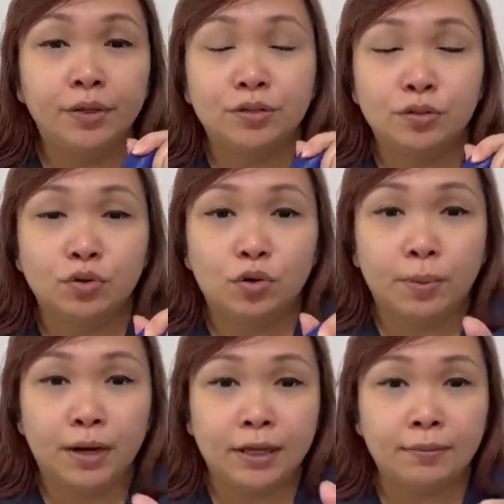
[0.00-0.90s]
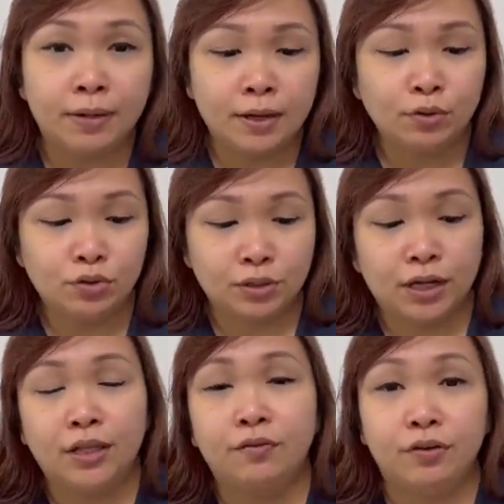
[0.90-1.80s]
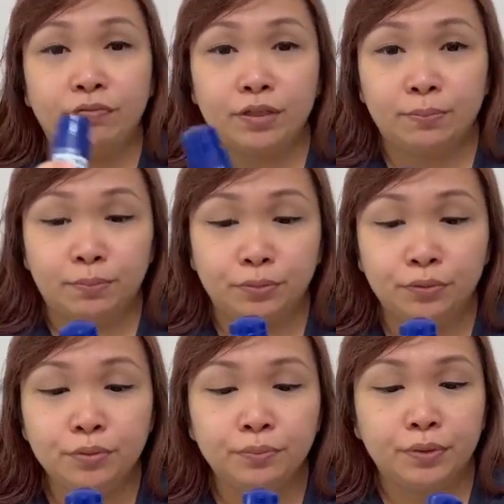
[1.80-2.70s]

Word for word: So copaiba together with deep blue